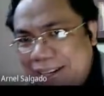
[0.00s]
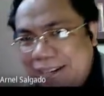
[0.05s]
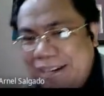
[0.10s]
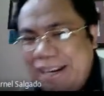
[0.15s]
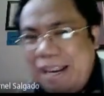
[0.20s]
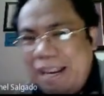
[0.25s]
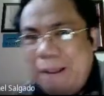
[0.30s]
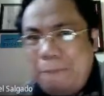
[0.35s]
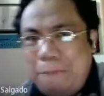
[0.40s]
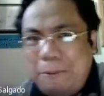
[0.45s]

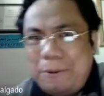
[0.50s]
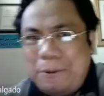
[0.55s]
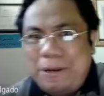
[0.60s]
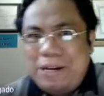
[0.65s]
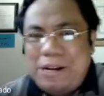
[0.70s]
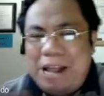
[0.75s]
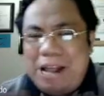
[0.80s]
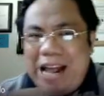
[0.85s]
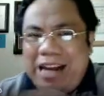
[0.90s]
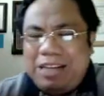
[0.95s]
If you
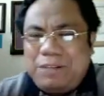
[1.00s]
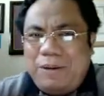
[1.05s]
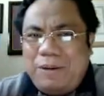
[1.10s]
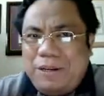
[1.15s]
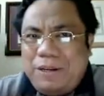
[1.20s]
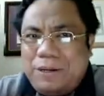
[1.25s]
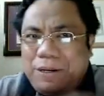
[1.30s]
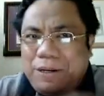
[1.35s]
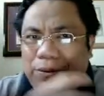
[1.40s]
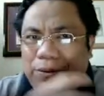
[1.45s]
are
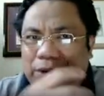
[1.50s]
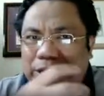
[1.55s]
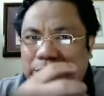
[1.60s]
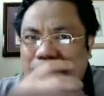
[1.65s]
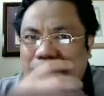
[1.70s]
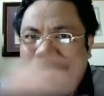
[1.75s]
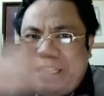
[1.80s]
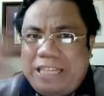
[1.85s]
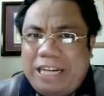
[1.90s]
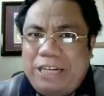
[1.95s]
actually going to
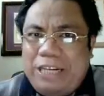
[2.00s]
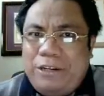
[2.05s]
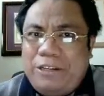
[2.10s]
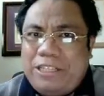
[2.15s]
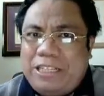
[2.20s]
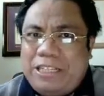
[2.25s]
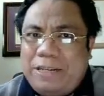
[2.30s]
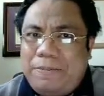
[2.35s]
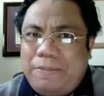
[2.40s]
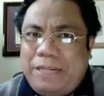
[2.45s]
decide on
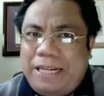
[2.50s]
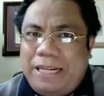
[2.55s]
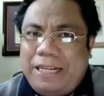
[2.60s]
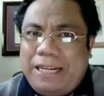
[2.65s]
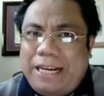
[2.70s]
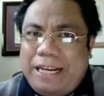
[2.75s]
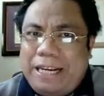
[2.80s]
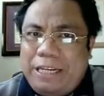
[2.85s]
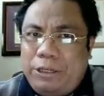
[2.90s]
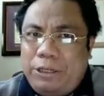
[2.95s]
something
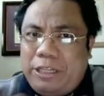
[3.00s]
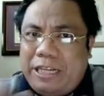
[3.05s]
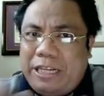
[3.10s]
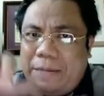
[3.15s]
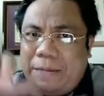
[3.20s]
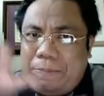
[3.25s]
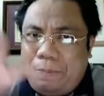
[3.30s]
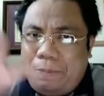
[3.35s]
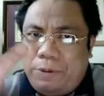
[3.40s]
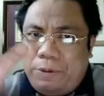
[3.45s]
and you
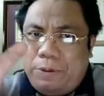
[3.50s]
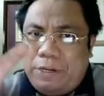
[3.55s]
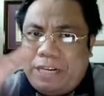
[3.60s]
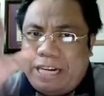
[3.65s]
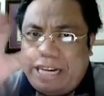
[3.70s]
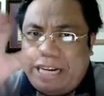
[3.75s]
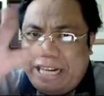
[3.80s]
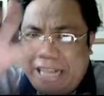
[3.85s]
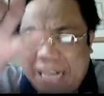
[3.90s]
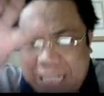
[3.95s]
tap your
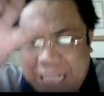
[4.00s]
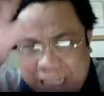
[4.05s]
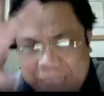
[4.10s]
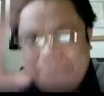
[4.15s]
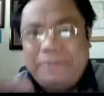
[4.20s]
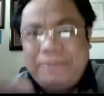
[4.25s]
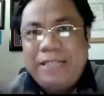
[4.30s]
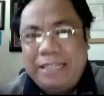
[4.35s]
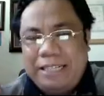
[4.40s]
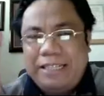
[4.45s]

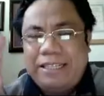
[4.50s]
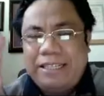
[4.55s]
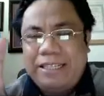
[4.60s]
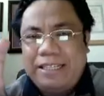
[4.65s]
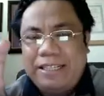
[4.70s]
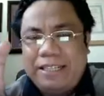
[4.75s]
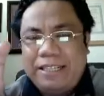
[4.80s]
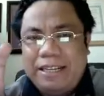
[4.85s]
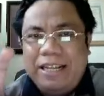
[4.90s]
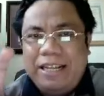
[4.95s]
creativeness,
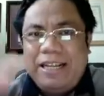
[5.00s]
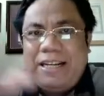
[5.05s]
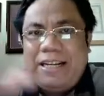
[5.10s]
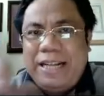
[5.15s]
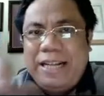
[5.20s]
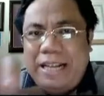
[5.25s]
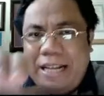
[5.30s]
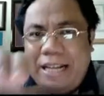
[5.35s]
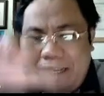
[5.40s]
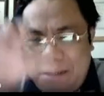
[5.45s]

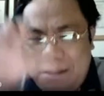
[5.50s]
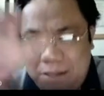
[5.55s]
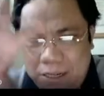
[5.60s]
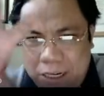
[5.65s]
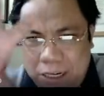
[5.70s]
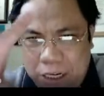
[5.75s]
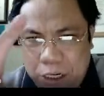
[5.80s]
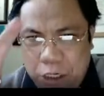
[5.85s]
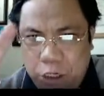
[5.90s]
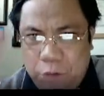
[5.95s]
then
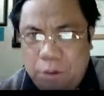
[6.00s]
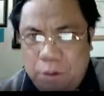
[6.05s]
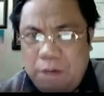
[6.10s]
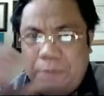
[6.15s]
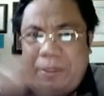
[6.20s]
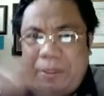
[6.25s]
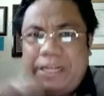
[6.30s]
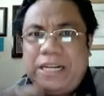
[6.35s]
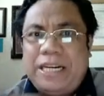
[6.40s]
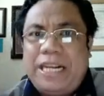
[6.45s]
you will
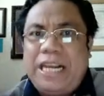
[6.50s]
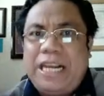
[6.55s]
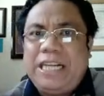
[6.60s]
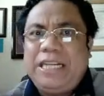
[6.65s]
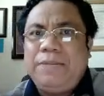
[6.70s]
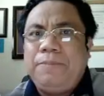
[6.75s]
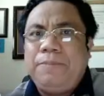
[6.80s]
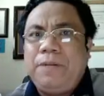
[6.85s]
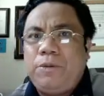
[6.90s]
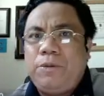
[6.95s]
be
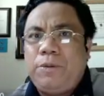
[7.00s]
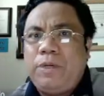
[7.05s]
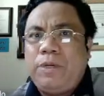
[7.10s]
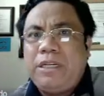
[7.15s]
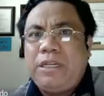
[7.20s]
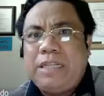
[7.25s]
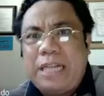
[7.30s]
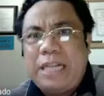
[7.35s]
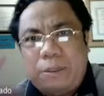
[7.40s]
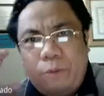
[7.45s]
creative at
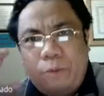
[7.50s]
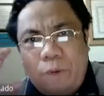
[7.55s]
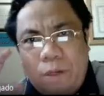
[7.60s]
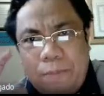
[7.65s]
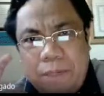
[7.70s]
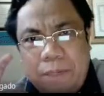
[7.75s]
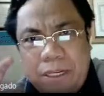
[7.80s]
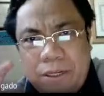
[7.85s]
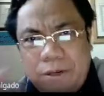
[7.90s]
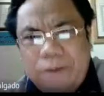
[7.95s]
work. That will
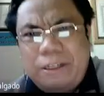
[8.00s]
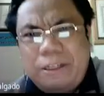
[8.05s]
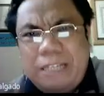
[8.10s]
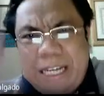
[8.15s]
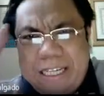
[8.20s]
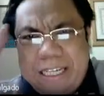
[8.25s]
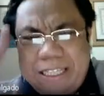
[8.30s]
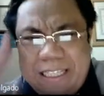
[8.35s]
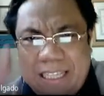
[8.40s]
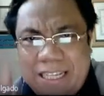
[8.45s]
be good.
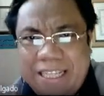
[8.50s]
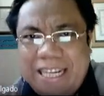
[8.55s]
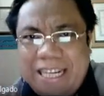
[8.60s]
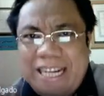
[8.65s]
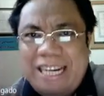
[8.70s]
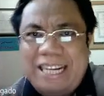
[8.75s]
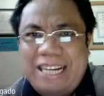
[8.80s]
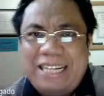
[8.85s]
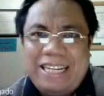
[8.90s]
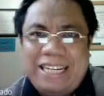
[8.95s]
That is
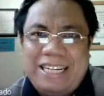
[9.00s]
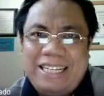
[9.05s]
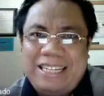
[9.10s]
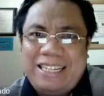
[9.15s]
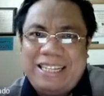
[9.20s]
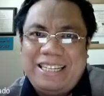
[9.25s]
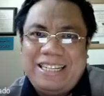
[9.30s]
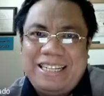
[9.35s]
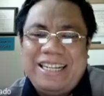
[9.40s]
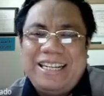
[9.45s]
intelligent.
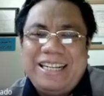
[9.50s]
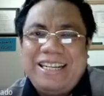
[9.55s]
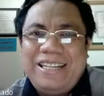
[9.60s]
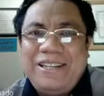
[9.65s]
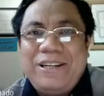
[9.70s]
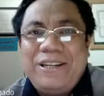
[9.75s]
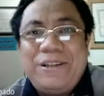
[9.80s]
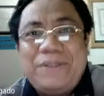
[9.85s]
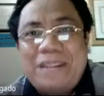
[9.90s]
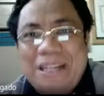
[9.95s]
You
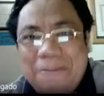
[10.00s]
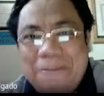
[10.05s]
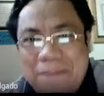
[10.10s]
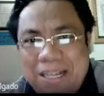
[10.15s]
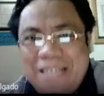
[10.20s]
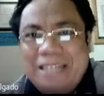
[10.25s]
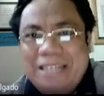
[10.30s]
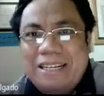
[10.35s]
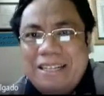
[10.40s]
know what I mean?